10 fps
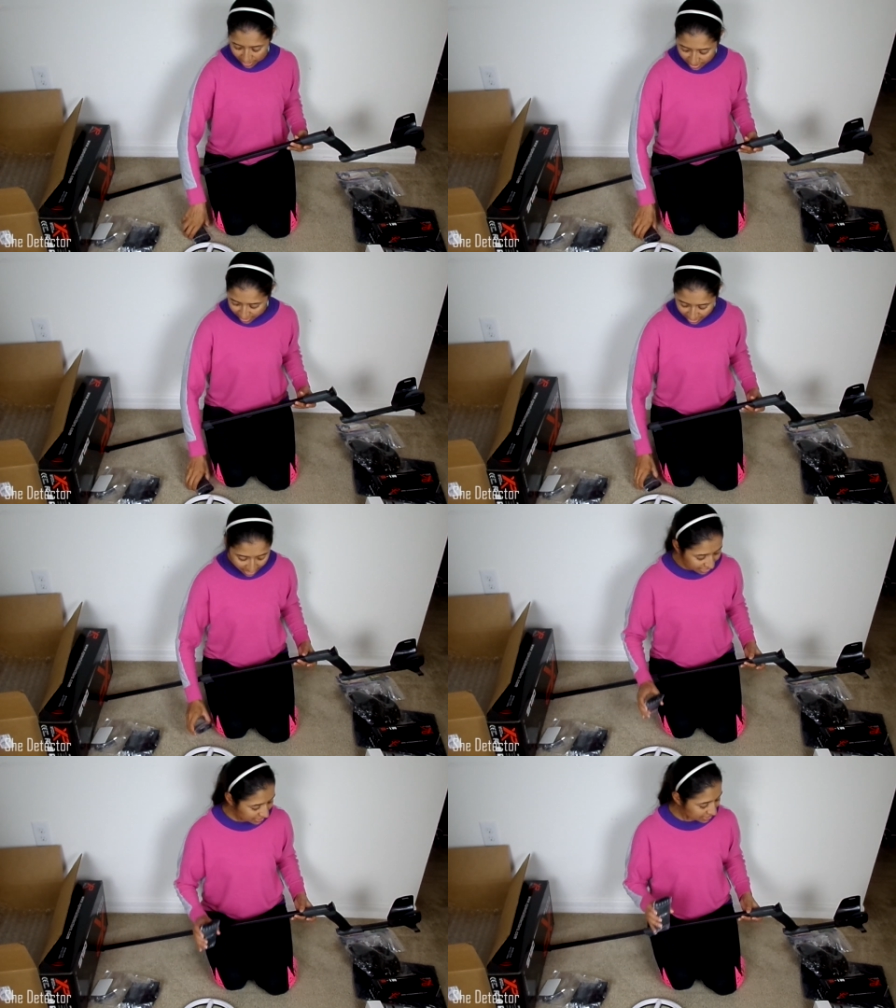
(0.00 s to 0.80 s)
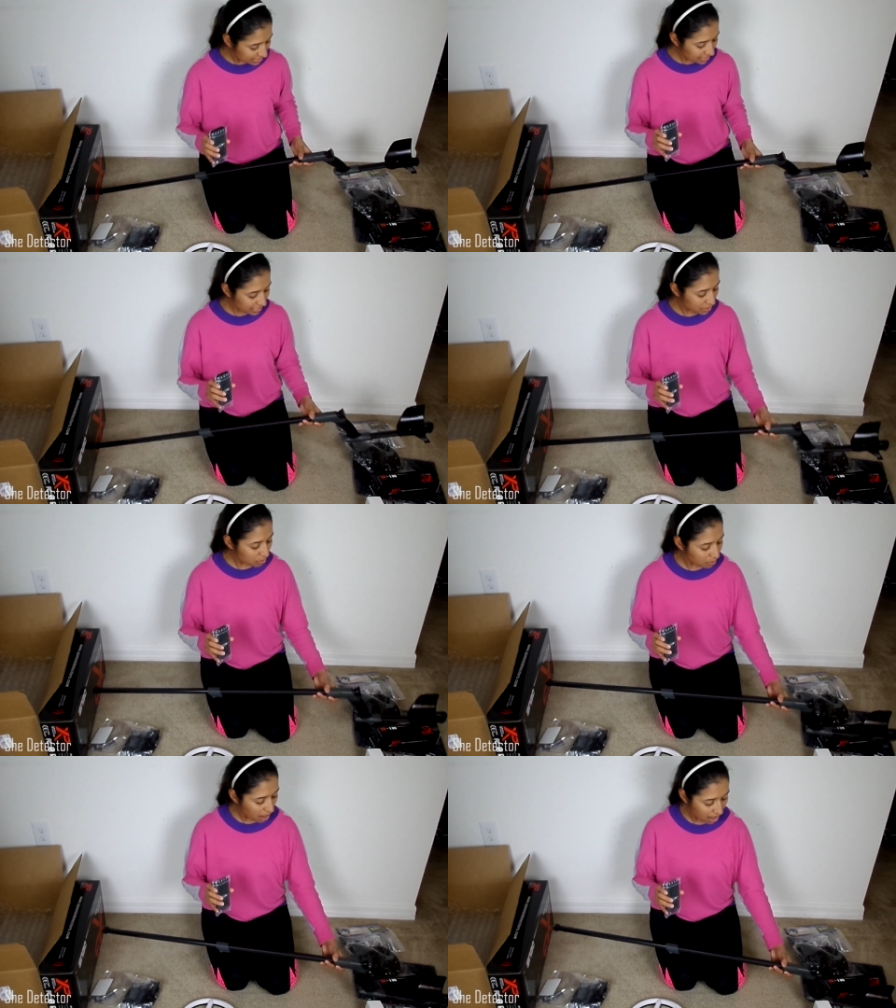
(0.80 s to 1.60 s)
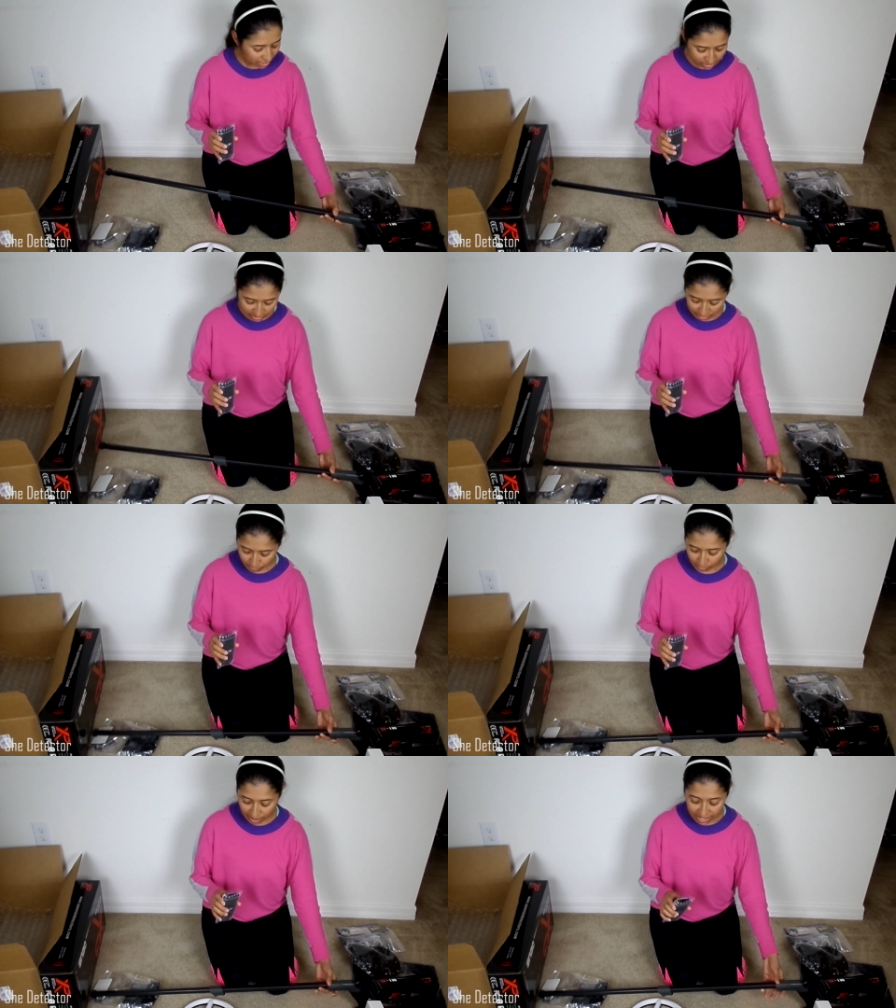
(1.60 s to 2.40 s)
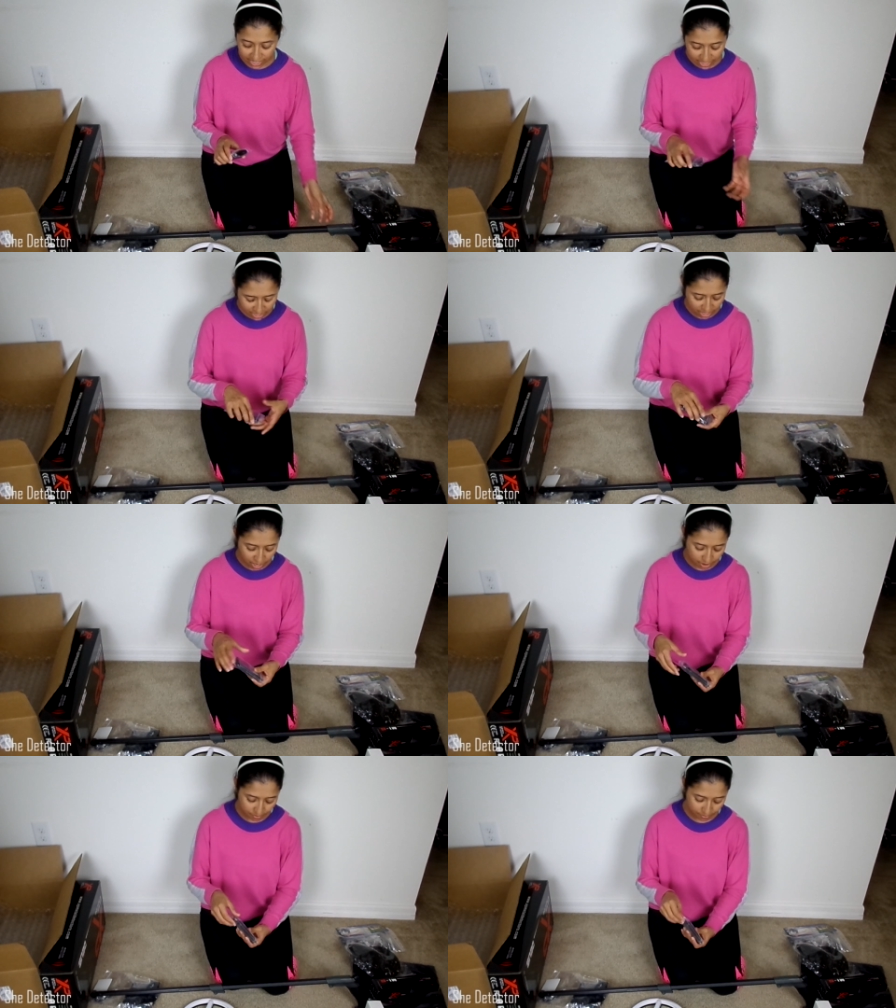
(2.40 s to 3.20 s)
This little box right here